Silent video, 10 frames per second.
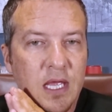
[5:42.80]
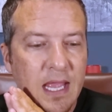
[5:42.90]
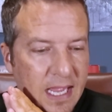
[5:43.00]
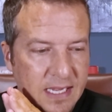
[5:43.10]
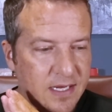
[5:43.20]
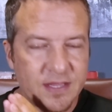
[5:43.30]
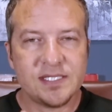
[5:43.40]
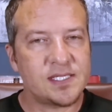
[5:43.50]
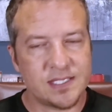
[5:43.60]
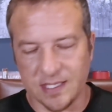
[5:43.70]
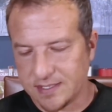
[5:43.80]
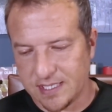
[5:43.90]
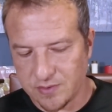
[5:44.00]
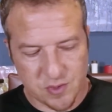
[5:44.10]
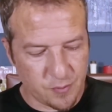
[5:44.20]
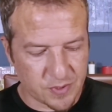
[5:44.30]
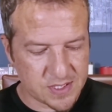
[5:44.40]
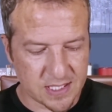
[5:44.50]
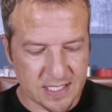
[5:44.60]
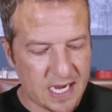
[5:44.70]
And this is going to sound super
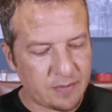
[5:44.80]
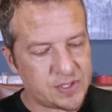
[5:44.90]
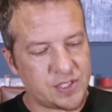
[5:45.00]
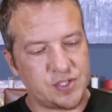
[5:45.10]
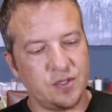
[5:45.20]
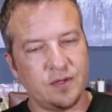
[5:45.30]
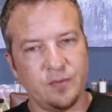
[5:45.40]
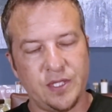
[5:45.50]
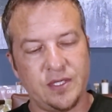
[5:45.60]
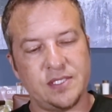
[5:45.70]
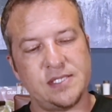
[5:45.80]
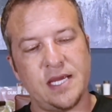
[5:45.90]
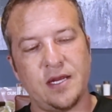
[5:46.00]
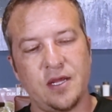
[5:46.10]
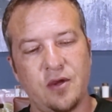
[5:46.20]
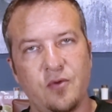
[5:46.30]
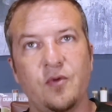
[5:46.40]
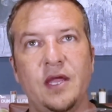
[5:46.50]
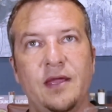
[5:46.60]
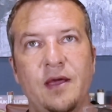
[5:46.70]
silly. I was just joking with you a second ago
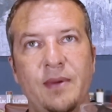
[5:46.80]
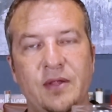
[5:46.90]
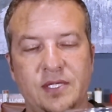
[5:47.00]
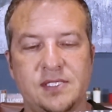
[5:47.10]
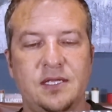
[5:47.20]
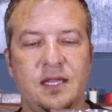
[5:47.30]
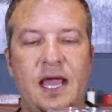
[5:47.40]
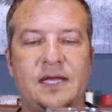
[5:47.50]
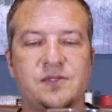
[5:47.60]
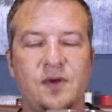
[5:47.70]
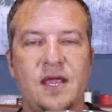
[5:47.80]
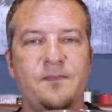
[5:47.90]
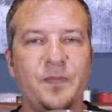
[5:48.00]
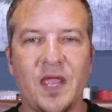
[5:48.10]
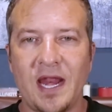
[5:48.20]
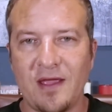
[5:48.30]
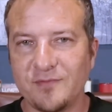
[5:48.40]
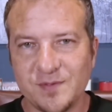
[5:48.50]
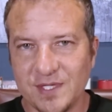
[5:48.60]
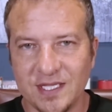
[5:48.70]
eh, about this glass, right? And
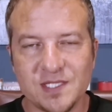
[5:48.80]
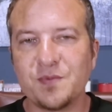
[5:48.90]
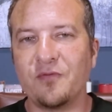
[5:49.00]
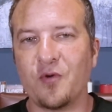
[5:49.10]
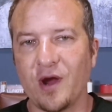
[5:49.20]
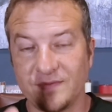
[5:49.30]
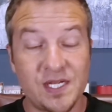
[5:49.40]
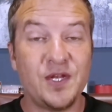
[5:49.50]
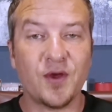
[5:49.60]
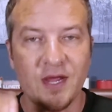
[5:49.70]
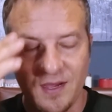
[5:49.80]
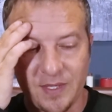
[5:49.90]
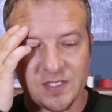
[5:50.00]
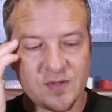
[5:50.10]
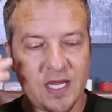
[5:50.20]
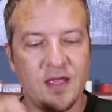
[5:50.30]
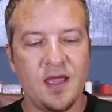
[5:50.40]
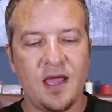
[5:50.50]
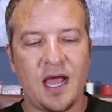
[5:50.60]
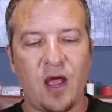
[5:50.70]
I've done this before. I've seen your comments, right?
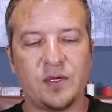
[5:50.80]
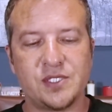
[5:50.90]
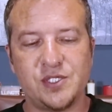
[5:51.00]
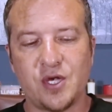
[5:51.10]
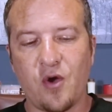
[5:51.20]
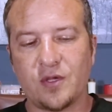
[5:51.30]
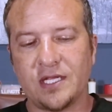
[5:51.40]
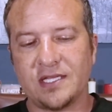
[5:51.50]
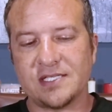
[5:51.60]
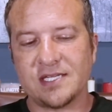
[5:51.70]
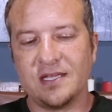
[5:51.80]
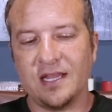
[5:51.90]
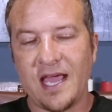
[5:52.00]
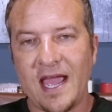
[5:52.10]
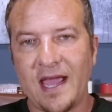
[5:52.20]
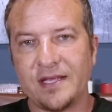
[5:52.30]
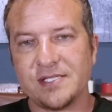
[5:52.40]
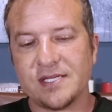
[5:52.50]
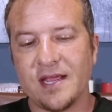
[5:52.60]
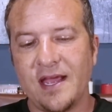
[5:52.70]
I always joke that this
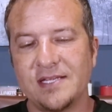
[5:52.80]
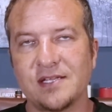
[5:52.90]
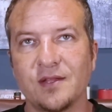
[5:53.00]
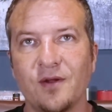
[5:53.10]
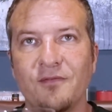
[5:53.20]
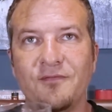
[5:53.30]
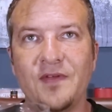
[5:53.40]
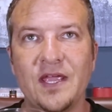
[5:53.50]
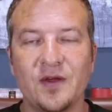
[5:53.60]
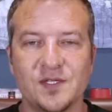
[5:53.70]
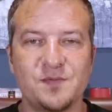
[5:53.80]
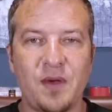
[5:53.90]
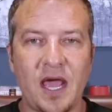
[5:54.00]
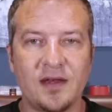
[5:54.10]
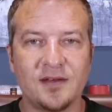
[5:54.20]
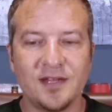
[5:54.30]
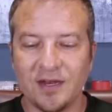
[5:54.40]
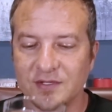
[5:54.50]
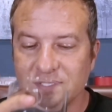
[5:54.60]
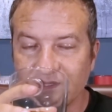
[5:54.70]
glass has a little finger spot, you
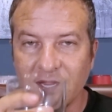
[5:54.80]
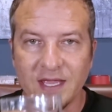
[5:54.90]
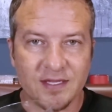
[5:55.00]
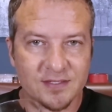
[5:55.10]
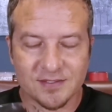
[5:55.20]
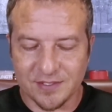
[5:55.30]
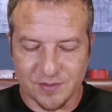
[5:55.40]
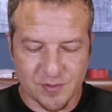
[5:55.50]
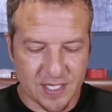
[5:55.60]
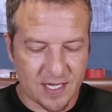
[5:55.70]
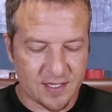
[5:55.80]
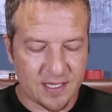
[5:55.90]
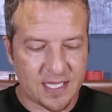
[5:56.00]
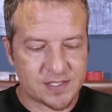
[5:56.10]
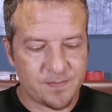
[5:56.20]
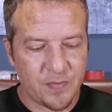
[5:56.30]
know, so that I can you know, drink out of the glass.